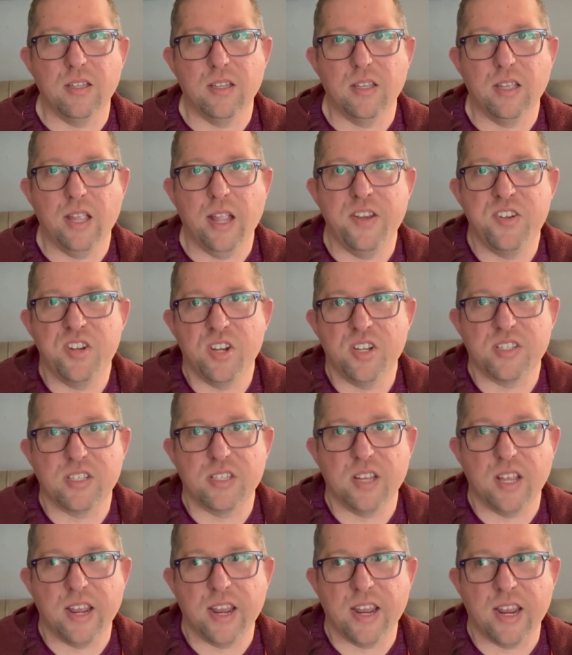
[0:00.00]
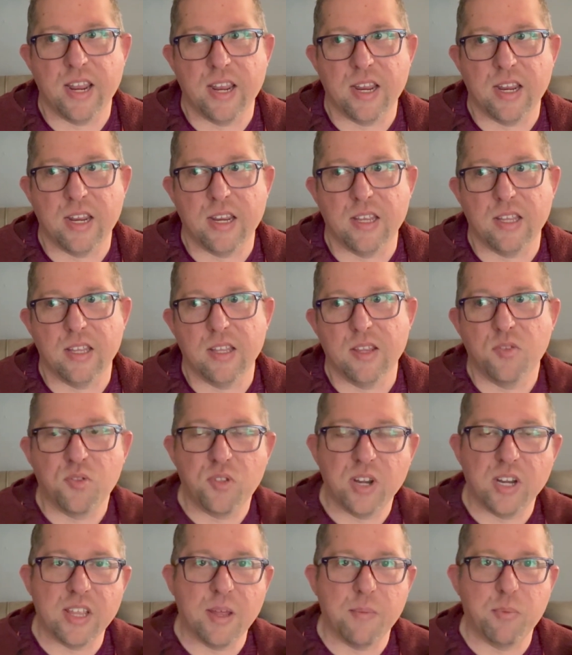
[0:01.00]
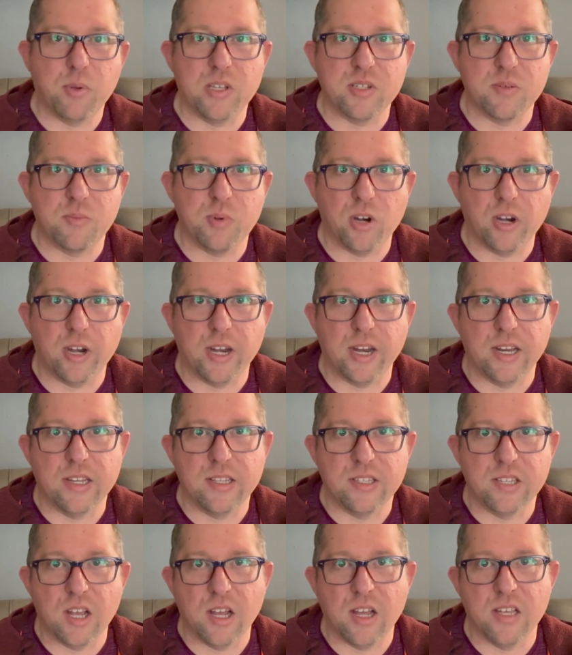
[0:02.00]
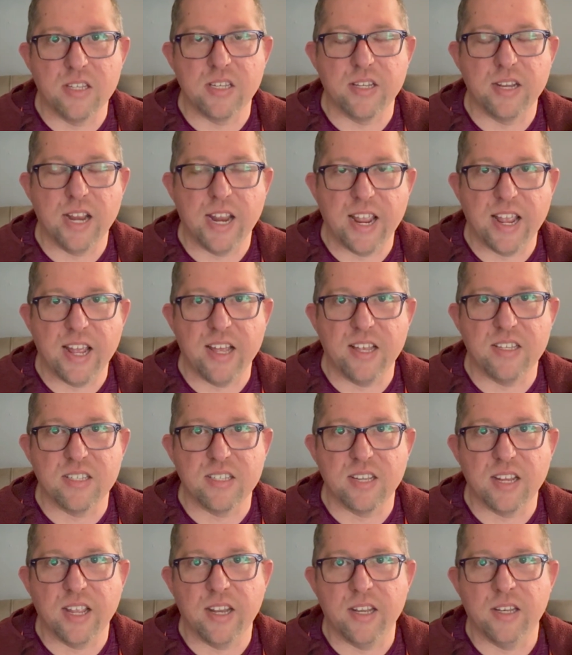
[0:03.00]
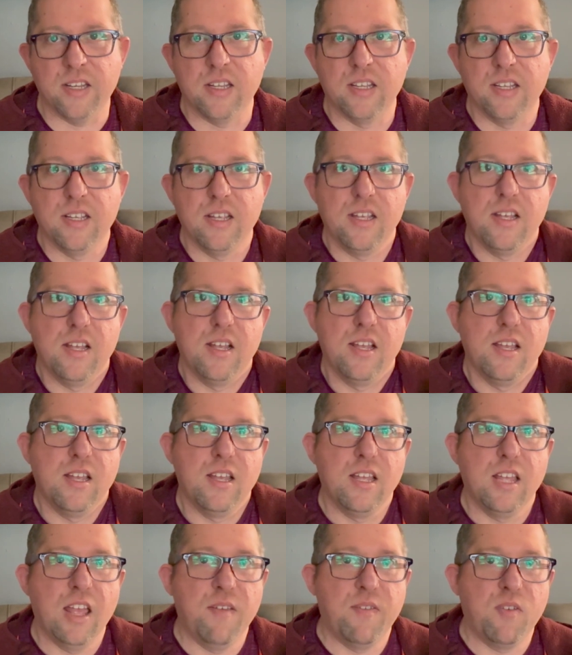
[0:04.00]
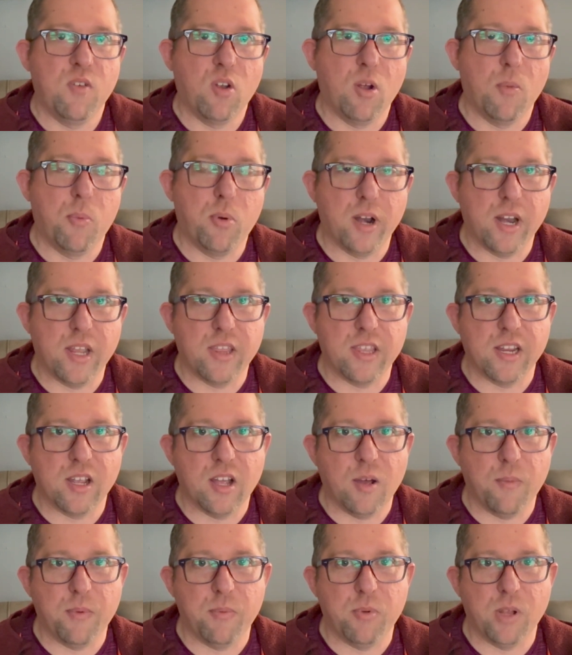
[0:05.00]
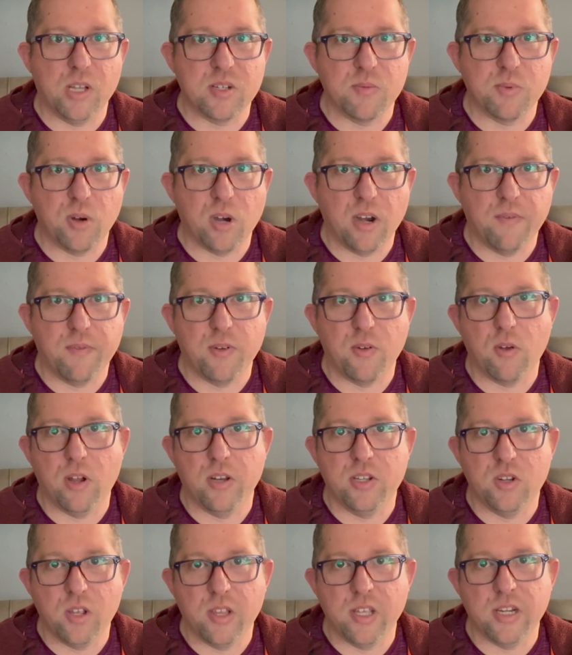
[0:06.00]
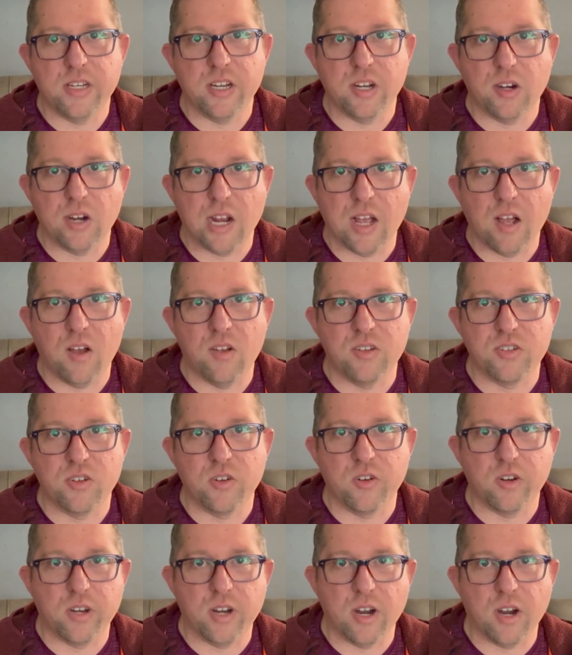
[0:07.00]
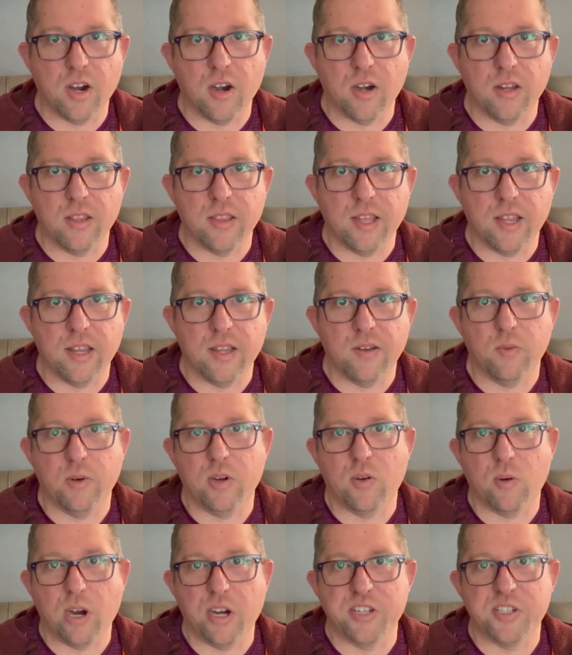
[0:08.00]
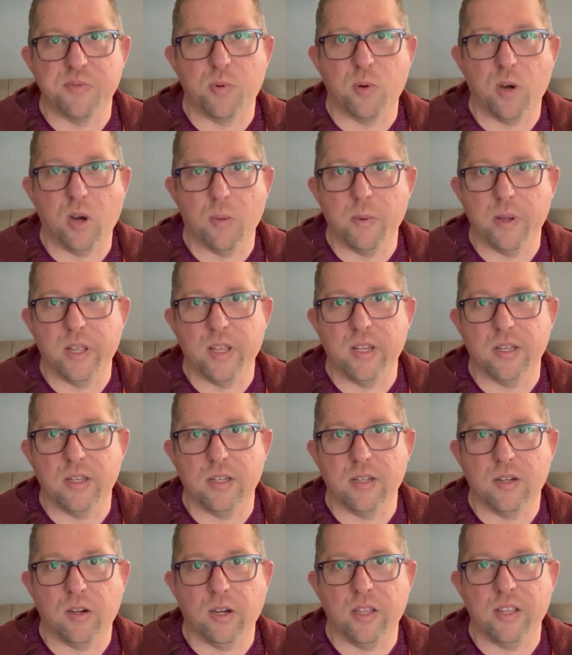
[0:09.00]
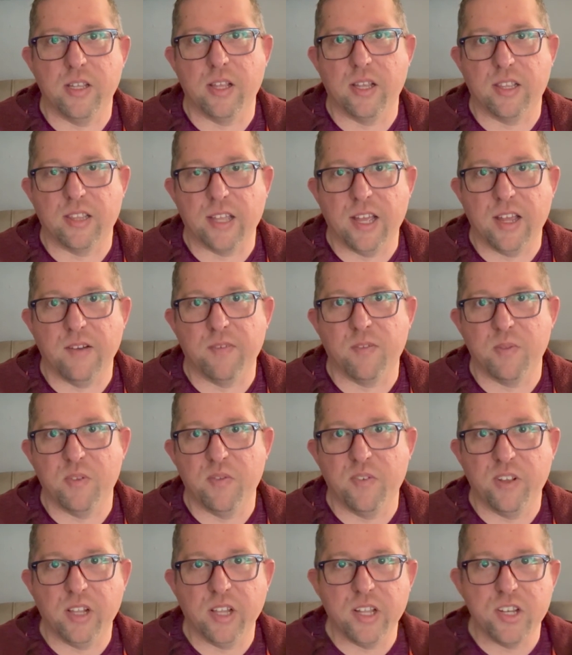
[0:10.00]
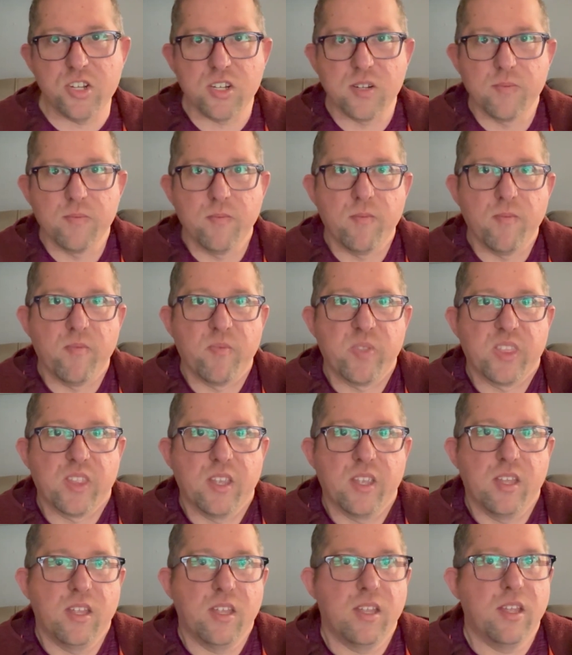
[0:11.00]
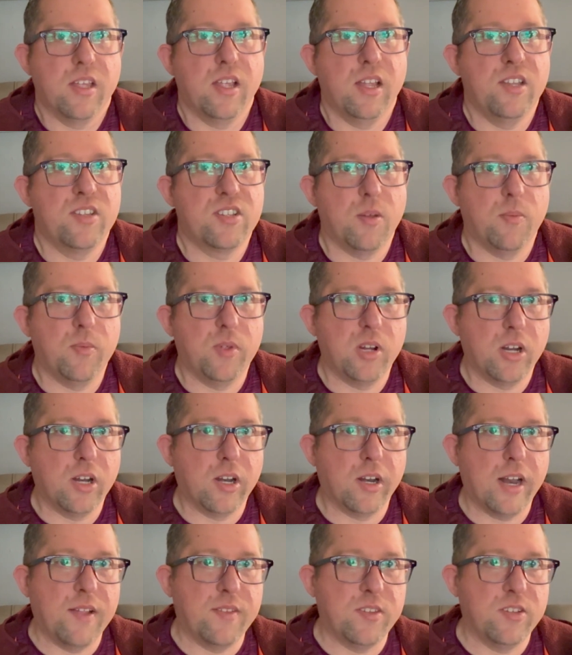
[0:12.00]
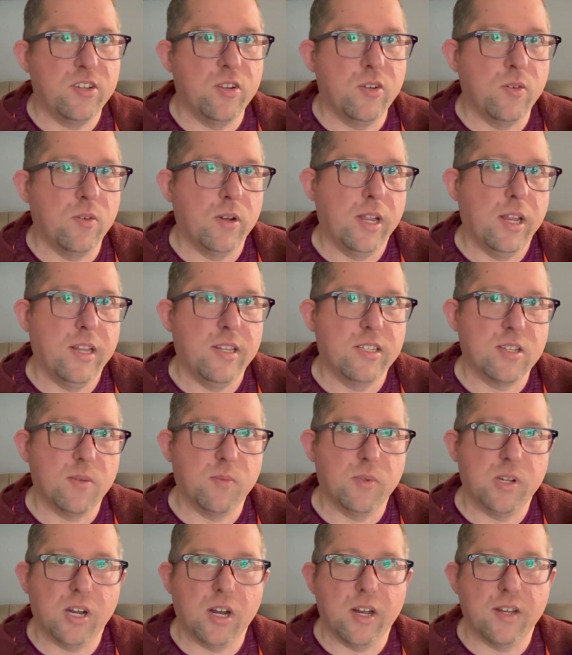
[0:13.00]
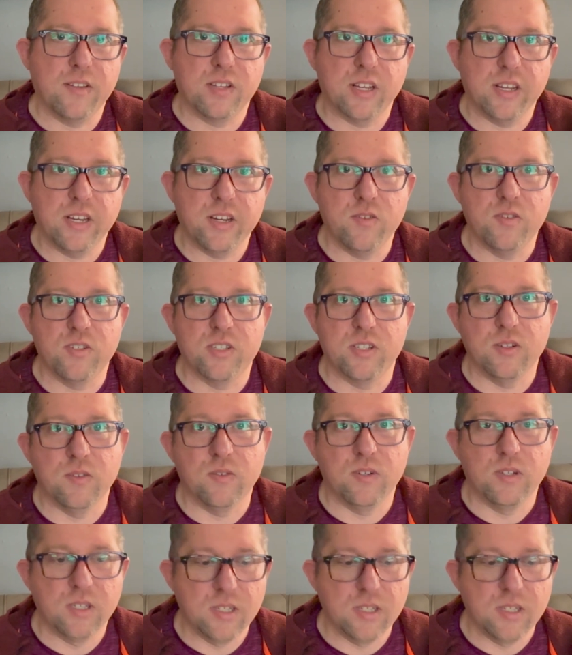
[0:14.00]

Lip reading: It's just a thing that Pleasant Prairie does and has, and If you want to put anything up in Pleasant Prairie, if you want to do anything to your house or your yard that requires a permit or anything like that from the village, it's something you're going to have to do and something you're going to have to get used to.